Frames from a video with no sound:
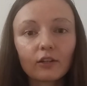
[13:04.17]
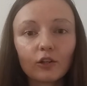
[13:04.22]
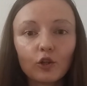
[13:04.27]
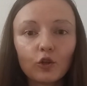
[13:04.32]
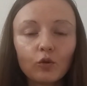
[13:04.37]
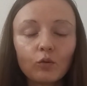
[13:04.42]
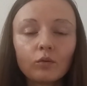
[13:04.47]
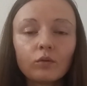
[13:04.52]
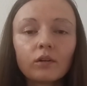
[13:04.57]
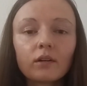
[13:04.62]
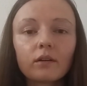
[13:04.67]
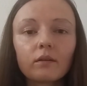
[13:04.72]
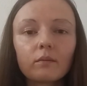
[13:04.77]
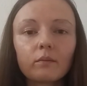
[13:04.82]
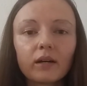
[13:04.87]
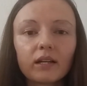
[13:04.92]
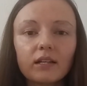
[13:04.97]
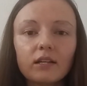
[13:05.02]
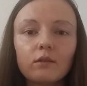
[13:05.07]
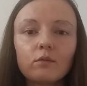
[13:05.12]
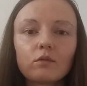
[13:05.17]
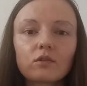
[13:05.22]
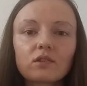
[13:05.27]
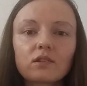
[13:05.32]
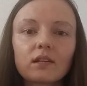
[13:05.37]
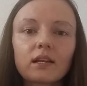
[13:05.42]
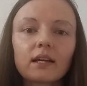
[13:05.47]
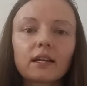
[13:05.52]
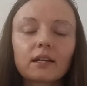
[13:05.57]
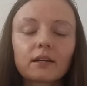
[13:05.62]
Jung, but he
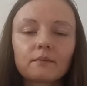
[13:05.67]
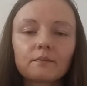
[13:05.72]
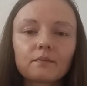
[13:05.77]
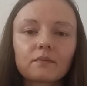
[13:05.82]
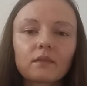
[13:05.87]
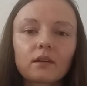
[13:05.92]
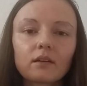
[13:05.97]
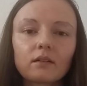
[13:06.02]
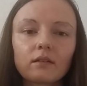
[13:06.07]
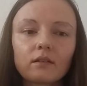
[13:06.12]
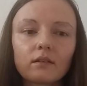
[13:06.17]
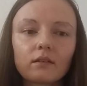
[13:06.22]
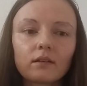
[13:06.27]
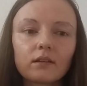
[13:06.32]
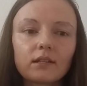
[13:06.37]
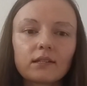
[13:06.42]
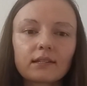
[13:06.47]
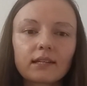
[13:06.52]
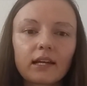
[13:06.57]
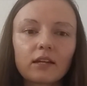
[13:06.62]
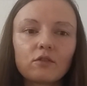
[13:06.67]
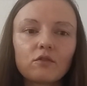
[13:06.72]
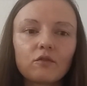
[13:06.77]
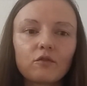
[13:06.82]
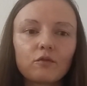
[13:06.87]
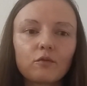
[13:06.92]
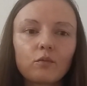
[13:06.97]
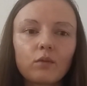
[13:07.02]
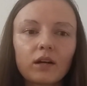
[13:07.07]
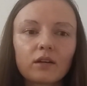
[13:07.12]
was like, it's kind
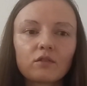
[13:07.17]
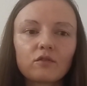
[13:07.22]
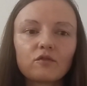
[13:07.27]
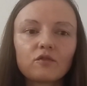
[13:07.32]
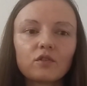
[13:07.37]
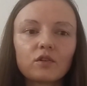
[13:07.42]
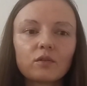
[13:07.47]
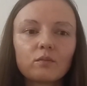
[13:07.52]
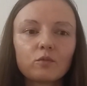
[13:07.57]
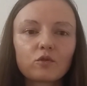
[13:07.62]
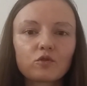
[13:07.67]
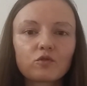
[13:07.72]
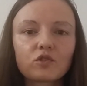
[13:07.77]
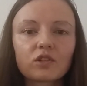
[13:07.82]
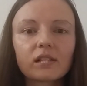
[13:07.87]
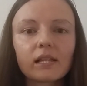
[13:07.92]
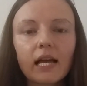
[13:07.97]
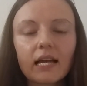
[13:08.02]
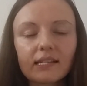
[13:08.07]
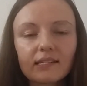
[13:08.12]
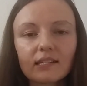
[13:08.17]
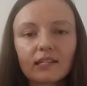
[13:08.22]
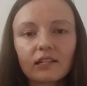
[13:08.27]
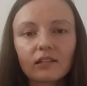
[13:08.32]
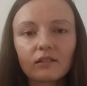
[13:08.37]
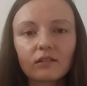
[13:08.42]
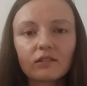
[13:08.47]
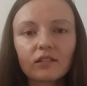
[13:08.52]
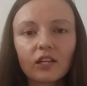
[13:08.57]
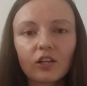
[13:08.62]
of one of the most
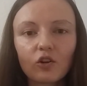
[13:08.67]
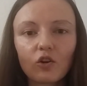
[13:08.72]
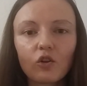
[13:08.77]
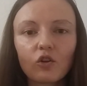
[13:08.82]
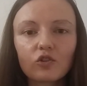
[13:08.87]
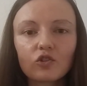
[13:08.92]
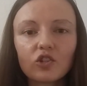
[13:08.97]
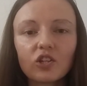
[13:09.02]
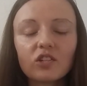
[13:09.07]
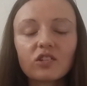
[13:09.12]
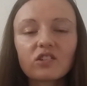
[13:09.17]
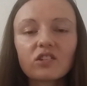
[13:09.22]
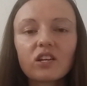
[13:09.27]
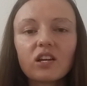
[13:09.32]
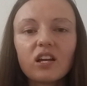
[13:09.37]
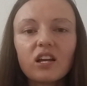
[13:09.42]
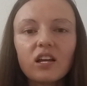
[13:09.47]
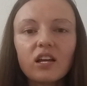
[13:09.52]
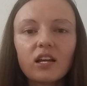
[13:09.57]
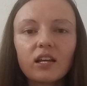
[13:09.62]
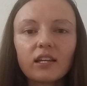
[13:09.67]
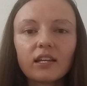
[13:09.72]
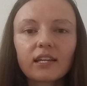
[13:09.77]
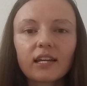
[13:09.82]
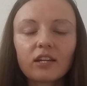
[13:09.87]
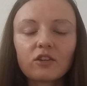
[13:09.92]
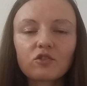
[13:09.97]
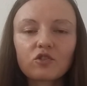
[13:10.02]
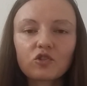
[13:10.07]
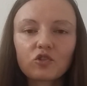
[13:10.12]
classical psychologists, he
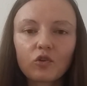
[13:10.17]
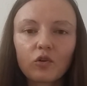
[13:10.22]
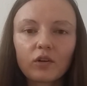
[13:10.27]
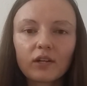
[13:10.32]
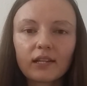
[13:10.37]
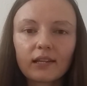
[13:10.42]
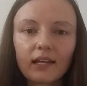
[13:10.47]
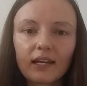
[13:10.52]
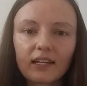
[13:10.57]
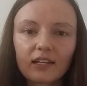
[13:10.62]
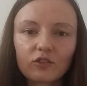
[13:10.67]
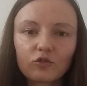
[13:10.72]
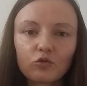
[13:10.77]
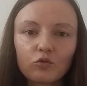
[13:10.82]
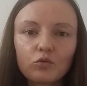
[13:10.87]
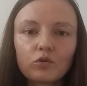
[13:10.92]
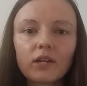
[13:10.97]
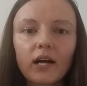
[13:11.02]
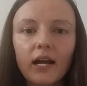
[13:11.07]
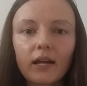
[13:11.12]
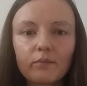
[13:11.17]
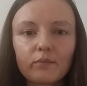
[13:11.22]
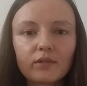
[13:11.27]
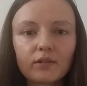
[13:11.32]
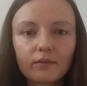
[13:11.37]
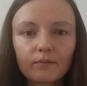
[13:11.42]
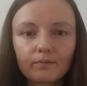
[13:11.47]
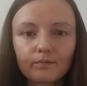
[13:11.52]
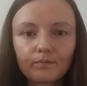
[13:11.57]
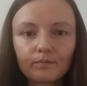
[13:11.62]
kind of saw it like two
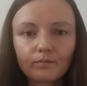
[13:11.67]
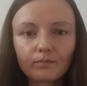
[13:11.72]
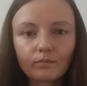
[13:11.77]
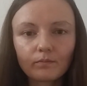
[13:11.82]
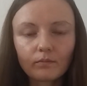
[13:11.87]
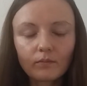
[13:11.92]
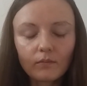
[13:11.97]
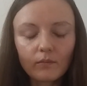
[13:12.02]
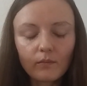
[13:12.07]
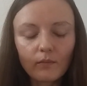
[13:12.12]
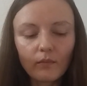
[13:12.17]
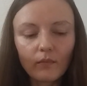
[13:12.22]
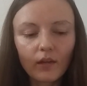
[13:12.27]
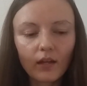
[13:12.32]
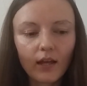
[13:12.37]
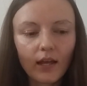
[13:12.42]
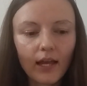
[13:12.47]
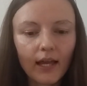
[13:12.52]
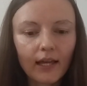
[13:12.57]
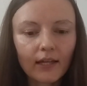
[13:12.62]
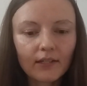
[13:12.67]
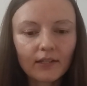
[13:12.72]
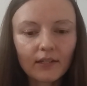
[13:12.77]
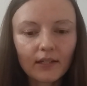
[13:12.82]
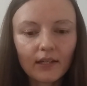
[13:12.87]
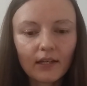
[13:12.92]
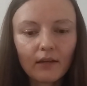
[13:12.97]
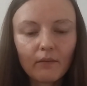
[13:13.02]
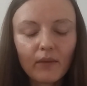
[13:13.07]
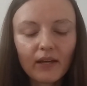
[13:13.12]
types. And
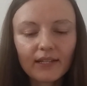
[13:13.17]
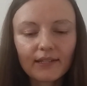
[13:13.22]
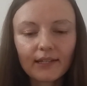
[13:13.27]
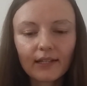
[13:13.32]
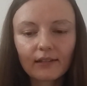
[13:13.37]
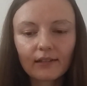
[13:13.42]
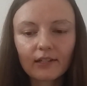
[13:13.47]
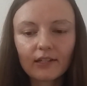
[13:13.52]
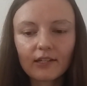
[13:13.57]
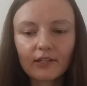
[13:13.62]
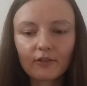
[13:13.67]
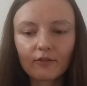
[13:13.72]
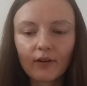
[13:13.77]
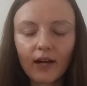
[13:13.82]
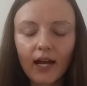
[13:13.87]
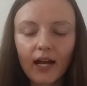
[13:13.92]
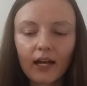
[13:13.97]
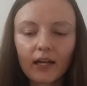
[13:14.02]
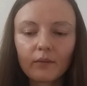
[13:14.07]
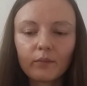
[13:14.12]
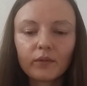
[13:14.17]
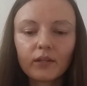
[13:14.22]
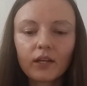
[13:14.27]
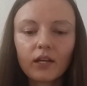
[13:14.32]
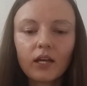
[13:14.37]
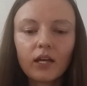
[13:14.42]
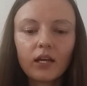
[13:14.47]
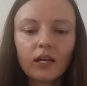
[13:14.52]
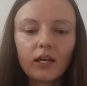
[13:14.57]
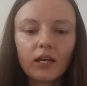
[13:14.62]
he basically described,
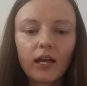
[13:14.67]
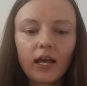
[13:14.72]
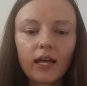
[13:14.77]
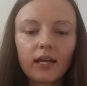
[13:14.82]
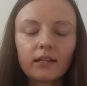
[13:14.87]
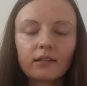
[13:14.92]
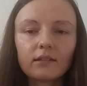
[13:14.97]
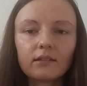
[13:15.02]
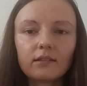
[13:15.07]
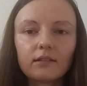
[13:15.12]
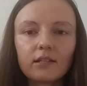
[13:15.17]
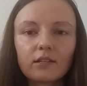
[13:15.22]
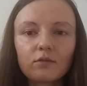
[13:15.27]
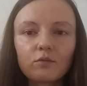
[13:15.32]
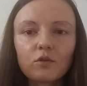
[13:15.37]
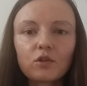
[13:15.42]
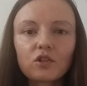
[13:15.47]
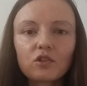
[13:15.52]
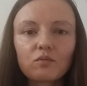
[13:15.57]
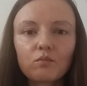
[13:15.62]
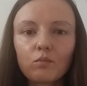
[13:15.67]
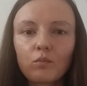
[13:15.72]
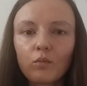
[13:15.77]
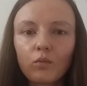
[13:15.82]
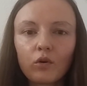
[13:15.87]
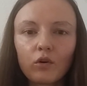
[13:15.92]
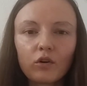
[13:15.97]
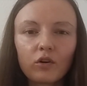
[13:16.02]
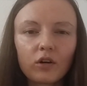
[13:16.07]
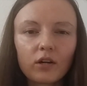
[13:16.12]
and this was
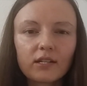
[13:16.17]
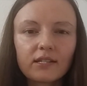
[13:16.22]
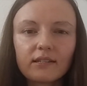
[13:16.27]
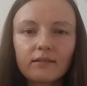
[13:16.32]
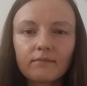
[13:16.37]
more